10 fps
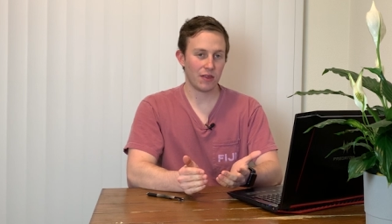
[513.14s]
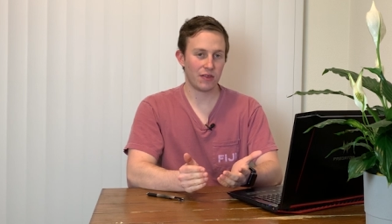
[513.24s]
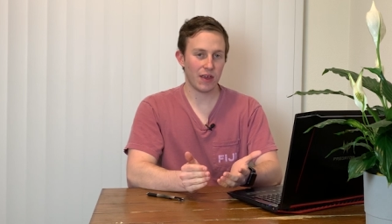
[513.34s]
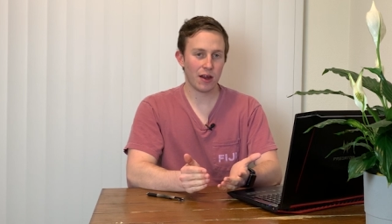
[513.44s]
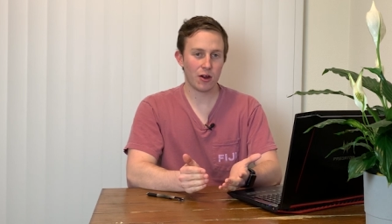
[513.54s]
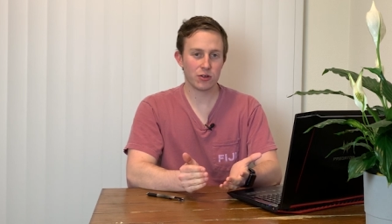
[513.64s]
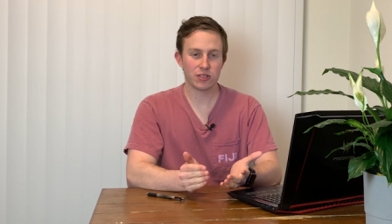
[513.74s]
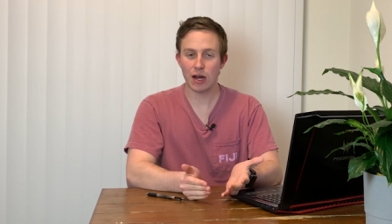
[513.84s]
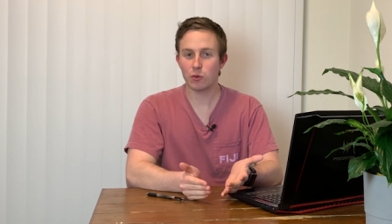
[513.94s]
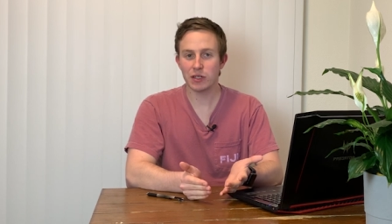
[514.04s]

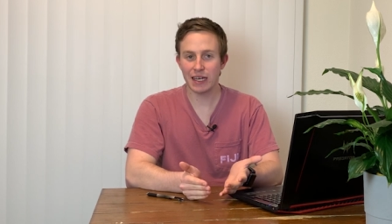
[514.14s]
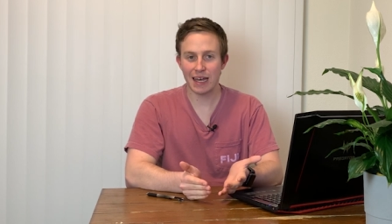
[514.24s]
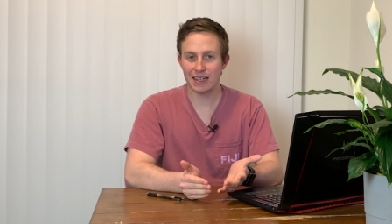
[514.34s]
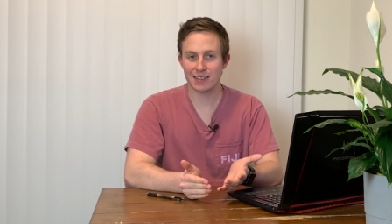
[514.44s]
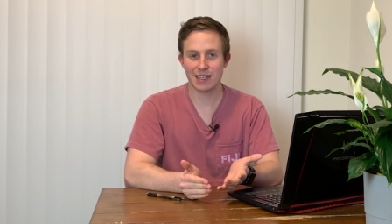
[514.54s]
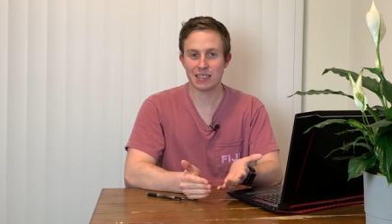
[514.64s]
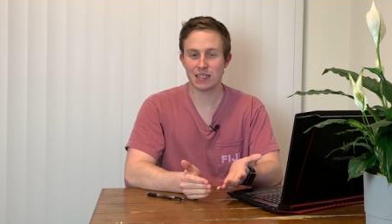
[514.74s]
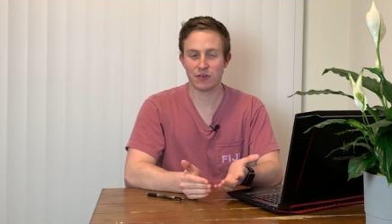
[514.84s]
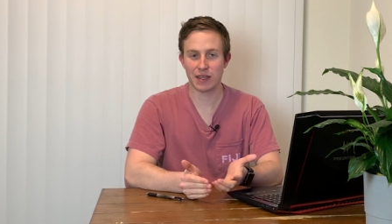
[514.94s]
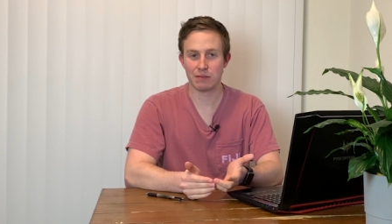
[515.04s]
there's not really any
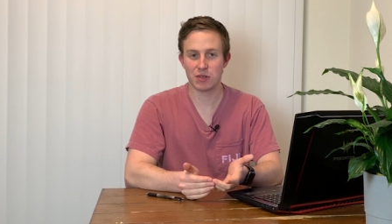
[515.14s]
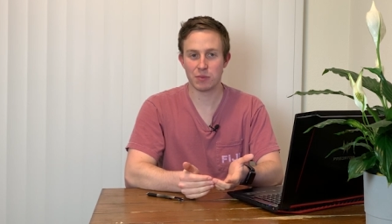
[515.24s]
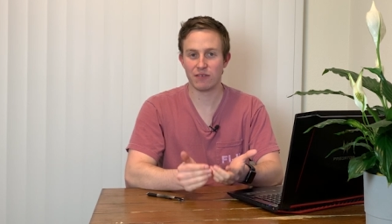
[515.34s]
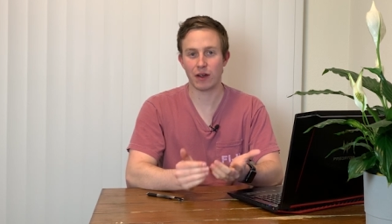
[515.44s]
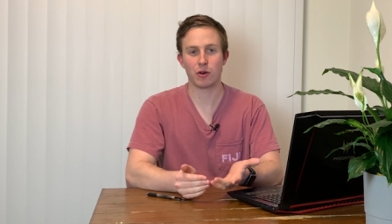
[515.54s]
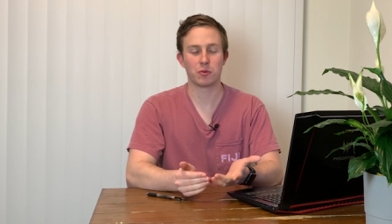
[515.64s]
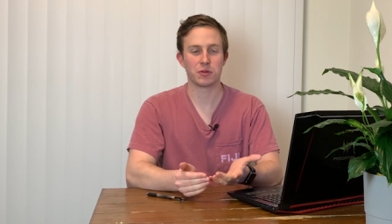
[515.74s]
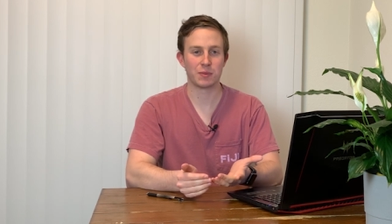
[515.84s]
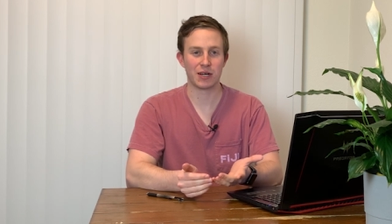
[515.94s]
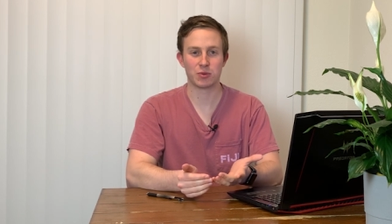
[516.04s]
incentive for them to be very
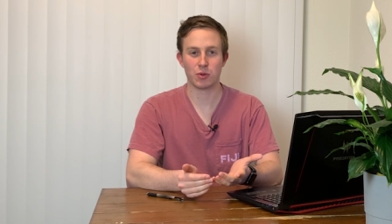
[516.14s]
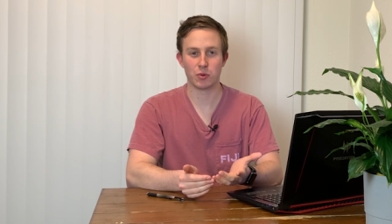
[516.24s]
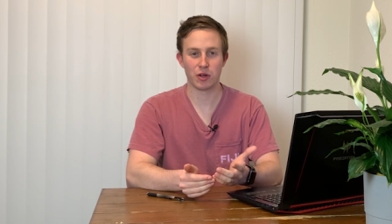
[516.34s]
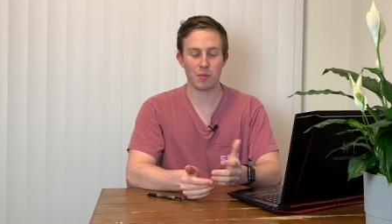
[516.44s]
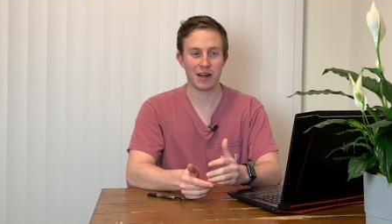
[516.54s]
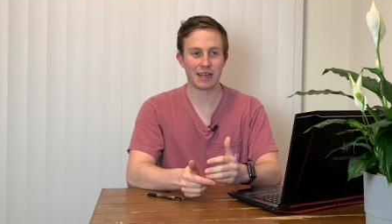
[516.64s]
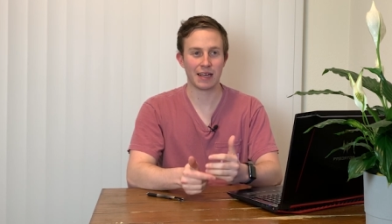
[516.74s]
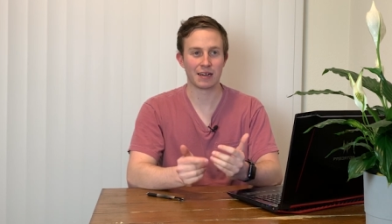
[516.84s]
responsible with their money.